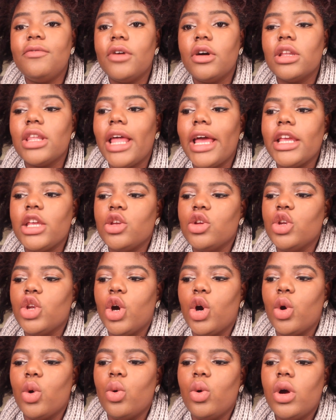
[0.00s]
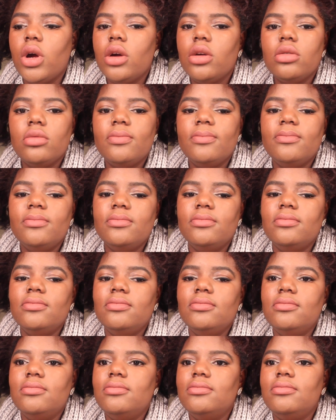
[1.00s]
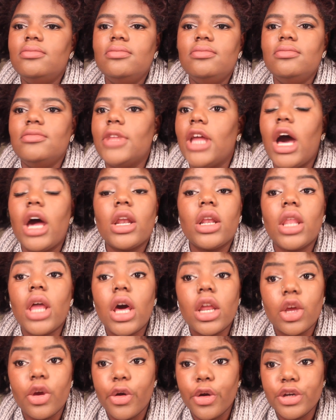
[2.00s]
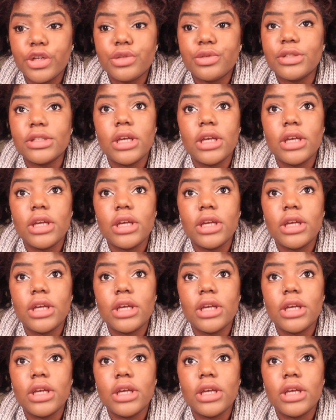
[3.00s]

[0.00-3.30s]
felt like, you know, not a lot of girls